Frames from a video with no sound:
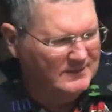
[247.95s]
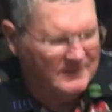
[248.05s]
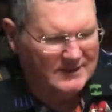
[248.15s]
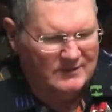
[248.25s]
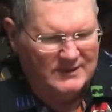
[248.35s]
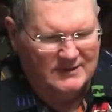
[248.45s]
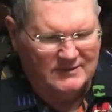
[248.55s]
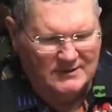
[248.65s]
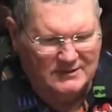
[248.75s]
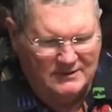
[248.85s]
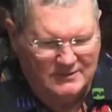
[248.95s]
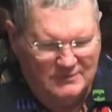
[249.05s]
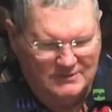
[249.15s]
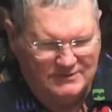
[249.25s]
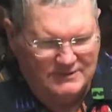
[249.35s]
Now we have another
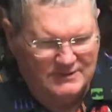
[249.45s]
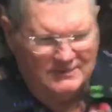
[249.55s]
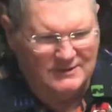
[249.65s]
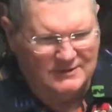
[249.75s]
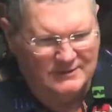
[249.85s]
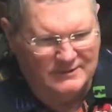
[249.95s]
caboose here.